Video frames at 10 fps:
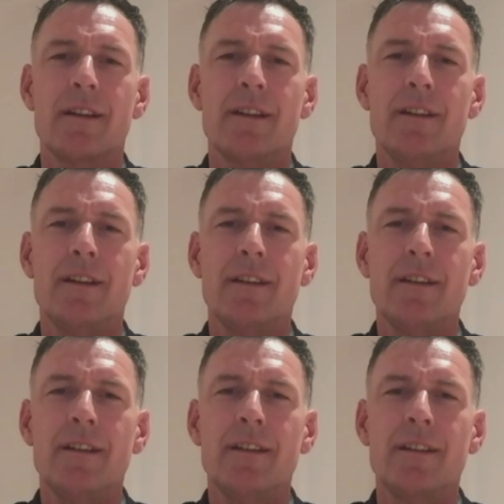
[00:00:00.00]

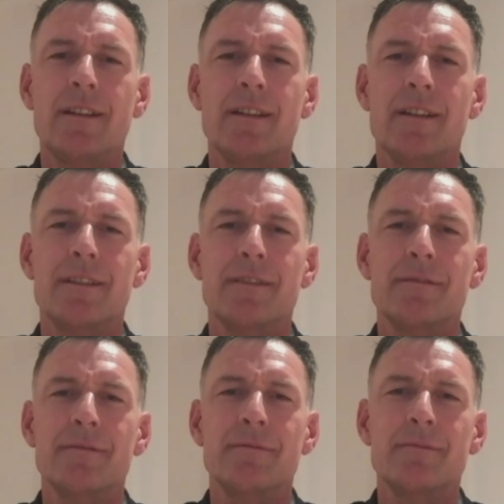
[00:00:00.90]

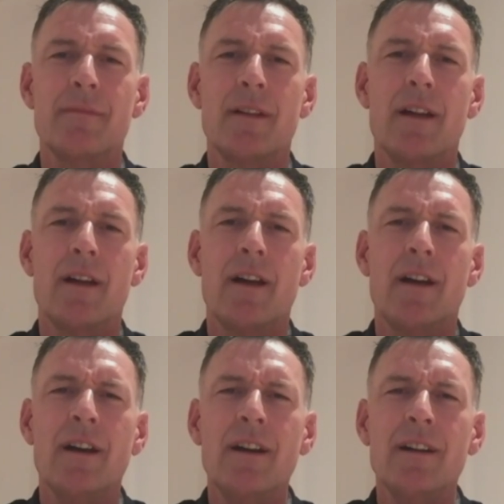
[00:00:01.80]

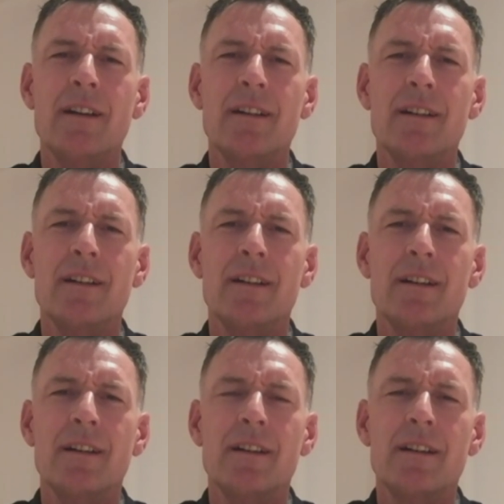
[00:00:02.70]

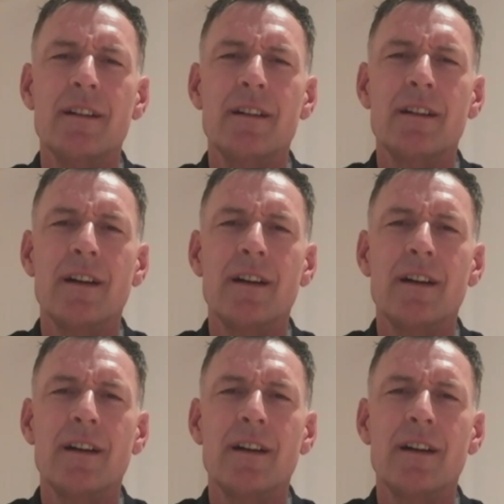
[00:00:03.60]
[no speech]